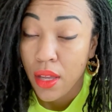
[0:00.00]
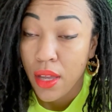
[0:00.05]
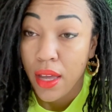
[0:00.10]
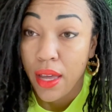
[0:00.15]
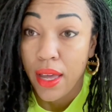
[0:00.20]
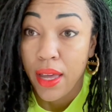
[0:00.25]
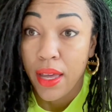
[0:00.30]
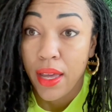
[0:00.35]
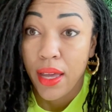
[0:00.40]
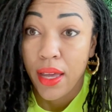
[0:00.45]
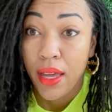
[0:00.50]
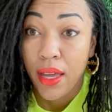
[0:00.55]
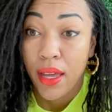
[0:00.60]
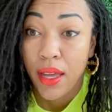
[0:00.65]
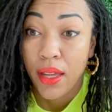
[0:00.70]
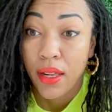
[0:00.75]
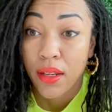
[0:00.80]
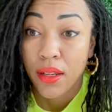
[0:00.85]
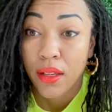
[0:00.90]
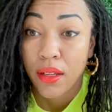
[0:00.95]

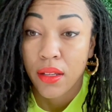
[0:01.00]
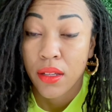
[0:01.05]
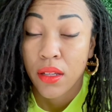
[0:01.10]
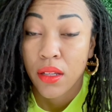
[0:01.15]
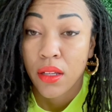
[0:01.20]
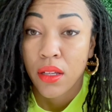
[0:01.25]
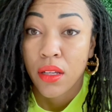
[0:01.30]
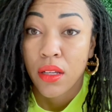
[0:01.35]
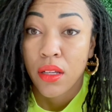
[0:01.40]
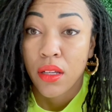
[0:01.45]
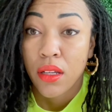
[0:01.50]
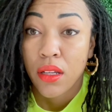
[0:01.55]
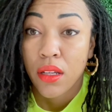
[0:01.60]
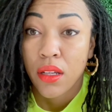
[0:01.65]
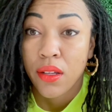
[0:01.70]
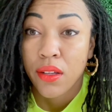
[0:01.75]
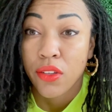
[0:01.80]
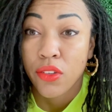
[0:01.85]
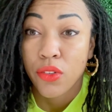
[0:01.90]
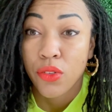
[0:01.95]
And
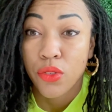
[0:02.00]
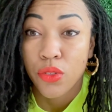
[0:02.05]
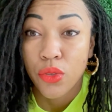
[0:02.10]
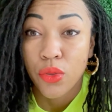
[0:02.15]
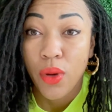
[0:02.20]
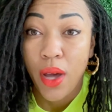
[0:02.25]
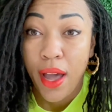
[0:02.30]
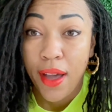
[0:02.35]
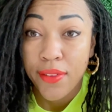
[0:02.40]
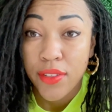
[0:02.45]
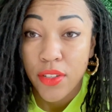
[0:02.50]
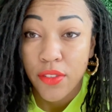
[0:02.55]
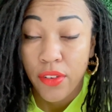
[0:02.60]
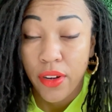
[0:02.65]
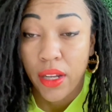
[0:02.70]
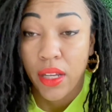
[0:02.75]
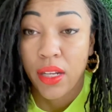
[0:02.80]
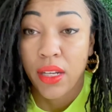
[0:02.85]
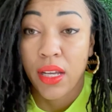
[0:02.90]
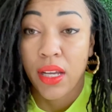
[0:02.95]
you do have to
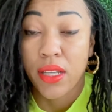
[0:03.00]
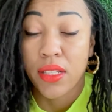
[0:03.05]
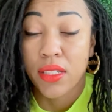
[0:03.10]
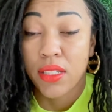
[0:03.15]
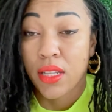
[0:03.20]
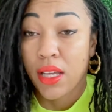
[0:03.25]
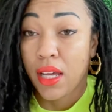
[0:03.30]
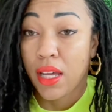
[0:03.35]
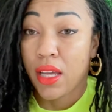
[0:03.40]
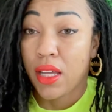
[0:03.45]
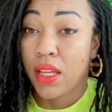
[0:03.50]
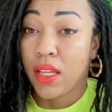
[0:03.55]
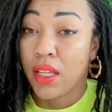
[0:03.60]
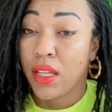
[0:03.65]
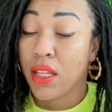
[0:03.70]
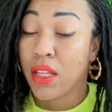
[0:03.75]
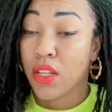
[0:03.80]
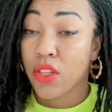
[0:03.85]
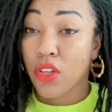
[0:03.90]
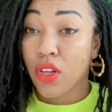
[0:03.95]
recognize that
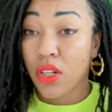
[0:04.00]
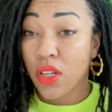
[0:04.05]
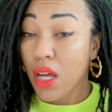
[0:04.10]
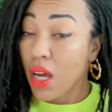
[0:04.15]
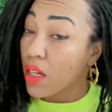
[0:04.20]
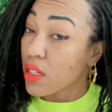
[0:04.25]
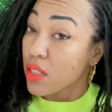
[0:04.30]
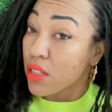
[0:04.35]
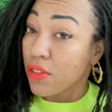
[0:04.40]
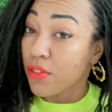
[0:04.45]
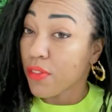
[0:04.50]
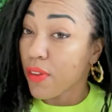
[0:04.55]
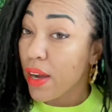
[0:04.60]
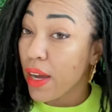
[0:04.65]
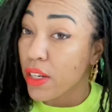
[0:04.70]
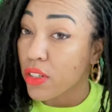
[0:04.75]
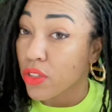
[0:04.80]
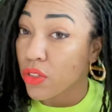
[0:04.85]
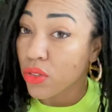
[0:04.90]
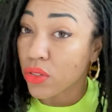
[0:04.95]
your locks are
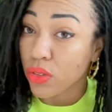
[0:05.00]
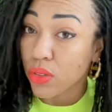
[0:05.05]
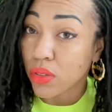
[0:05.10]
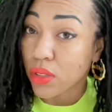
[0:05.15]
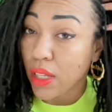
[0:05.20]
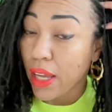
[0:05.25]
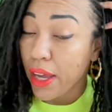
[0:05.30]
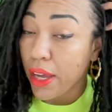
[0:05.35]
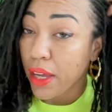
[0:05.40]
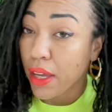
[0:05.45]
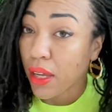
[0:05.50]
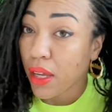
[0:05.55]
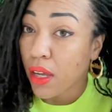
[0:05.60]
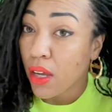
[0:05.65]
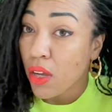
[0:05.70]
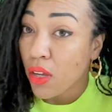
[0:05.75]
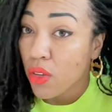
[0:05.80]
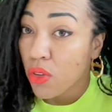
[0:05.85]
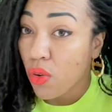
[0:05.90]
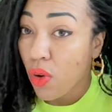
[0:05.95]
fragile. Like,
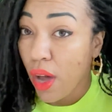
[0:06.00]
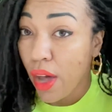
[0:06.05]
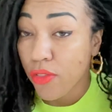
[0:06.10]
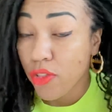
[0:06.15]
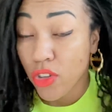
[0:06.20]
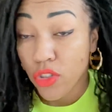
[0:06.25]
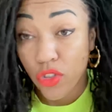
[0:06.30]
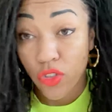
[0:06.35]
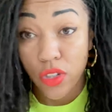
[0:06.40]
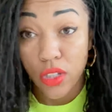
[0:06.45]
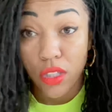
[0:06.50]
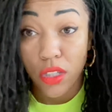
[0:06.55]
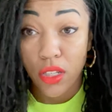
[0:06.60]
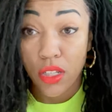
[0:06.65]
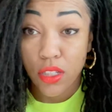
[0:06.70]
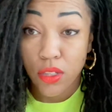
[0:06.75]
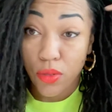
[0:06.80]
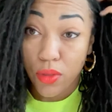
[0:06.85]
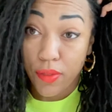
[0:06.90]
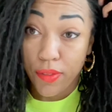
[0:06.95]
you have to treat
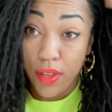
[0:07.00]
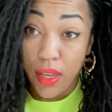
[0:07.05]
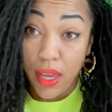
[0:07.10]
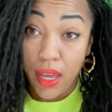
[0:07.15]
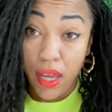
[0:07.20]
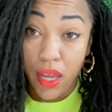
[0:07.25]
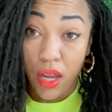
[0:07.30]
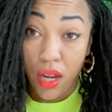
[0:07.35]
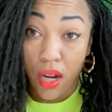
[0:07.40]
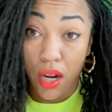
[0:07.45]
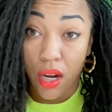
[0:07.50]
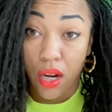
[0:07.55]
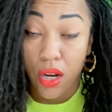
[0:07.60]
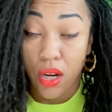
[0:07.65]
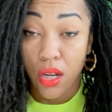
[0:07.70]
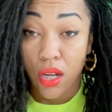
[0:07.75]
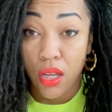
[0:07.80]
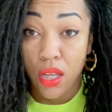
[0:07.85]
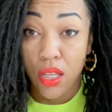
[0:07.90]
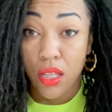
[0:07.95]
these with care.
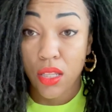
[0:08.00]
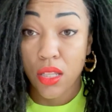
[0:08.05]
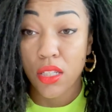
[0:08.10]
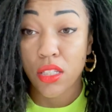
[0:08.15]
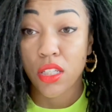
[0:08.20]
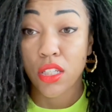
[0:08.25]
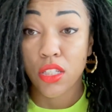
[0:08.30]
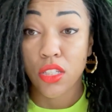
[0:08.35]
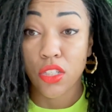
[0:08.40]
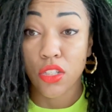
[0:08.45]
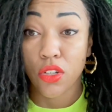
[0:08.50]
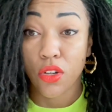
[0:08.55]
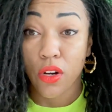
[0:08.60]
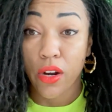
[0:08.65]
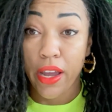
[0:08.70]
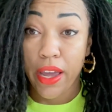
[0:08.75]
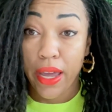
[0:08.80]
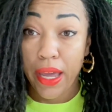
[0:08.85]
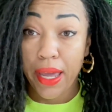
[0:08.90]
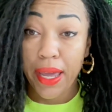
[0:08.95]
This is your
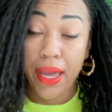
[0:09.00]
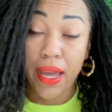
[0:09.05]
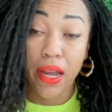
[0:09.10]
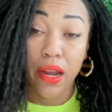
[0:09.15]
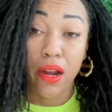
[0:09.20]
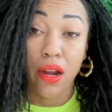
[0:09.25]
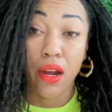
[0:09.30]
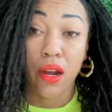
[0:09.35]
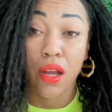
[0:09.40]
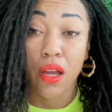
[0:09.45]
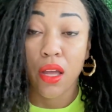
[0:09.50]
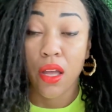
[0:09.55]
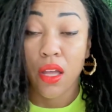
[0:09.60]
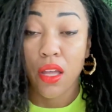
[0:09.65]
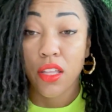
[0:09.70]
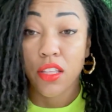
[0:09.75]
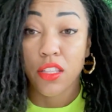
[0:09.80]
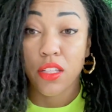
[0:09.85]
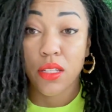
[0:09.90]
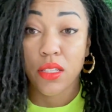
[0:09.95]
hair.
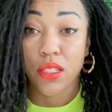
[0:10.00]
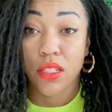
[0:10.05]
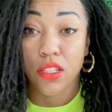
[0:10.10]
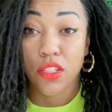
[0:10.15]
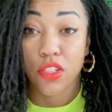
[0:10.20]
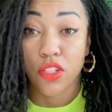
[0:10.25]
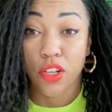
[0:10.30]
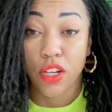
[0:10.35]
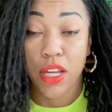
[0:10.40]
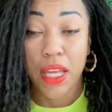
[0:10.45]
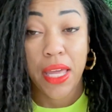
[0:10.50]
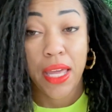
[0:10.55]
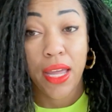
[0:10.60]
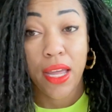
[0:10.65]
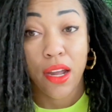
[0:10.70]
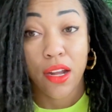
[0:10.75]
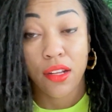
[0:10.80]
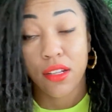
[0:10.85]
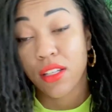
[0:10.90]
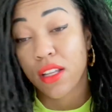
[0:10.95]
This is your
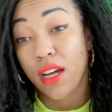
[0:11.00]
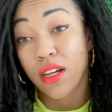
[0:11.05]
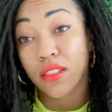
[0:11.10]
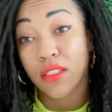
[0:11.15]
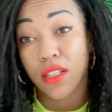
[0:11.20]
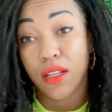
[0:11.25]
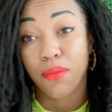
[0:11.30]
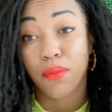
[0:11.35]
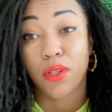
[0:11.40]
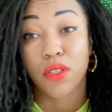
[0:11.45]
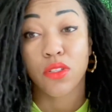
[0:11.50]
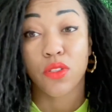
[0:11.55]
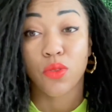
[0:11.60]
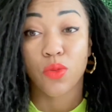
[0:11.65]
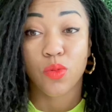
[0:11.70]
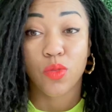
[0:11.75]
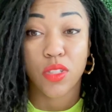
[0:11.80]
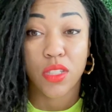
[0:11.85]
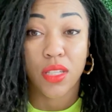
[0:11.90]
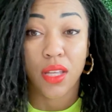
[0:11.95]
hair locked up
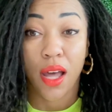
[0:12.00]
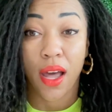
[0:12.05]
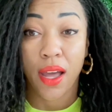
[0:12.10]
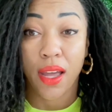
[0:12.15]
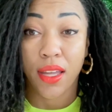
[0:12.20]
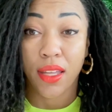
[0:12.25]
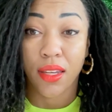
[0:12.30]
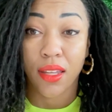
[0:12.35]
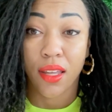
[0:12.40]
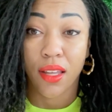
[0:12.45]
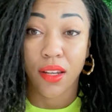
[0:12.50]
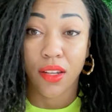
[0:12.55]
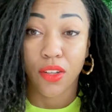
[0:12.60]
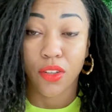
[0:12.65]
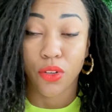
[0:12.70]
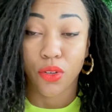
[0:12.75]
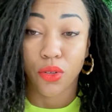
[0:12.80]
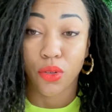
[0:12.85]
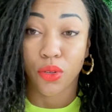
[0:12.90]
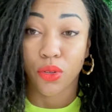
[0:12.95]
into tiny
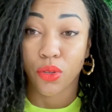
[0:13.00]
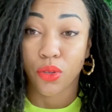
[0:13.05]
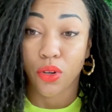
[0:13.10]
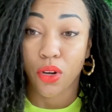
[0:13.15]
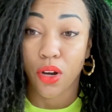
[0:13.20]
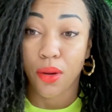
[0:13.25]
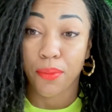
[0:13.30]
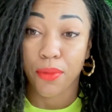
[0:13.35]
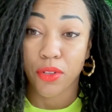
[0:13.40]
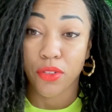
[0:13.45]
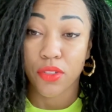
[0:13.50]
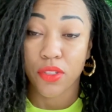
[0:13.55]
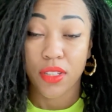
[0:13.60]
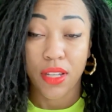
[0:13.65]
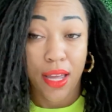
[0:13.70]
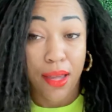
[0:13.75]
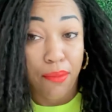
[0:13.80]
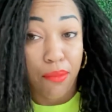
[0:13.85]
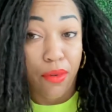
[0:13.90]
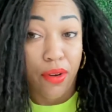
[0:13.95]
little, almost
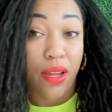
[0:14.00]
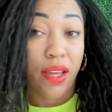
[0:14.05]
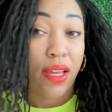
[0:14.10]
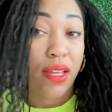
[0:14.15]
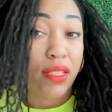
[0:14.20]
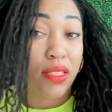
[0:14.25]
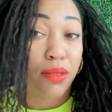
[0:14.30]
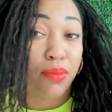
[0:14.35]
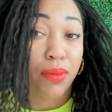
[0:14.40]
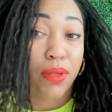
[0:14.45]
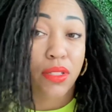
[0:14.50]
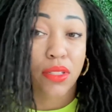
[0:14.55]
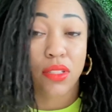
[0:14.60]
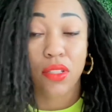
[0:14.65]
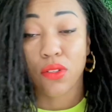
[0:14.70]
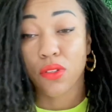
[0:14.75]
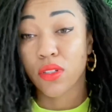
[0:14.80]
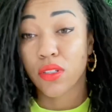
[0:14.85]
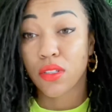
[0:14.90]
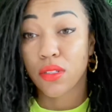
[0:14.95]
not braids, but
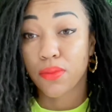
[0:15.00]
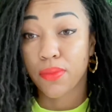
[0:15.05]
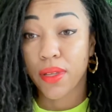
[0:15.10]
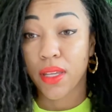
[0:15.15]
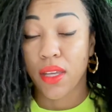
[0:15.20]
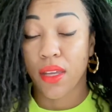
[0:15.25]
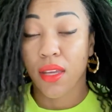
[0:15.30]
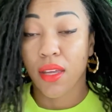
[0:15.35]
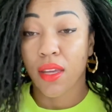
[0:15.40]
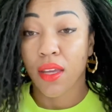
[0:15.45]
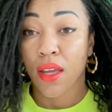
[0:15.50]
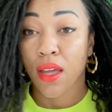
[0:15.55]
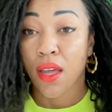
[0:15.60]
so to speak.